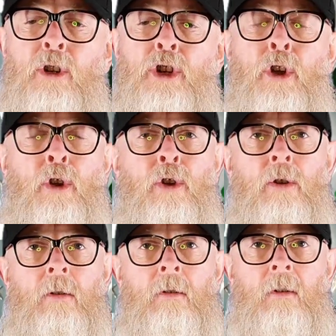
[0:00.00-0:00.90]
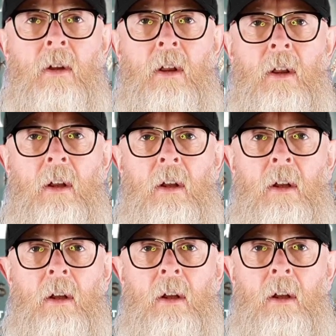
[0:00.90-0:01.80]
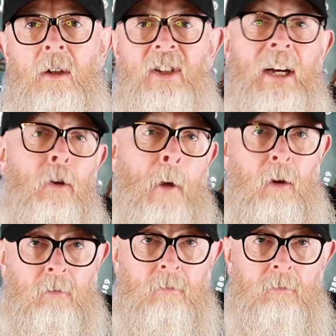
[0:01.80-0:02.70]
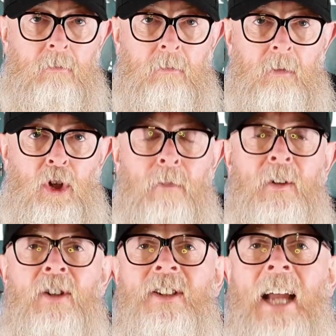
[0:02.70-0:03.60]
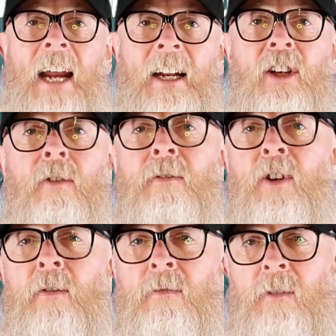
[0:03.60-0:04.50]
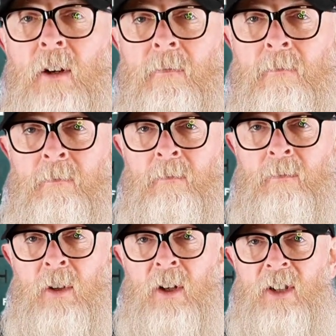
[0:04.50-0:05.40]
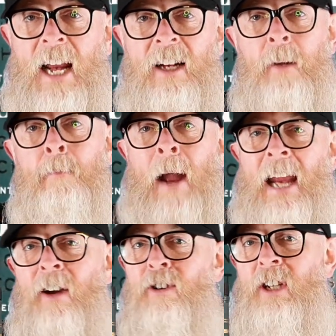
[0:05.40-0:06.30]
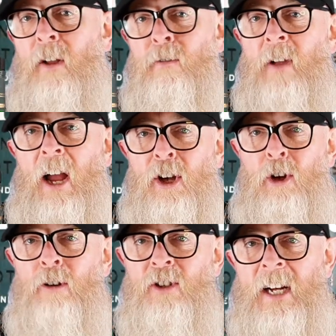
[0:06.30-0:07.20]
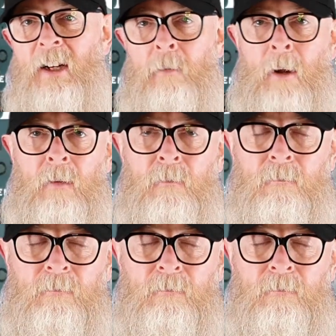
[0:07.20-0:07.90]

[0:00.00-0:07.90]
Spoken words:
to single malt, you've decided you've decided to buy yourself a good single malt.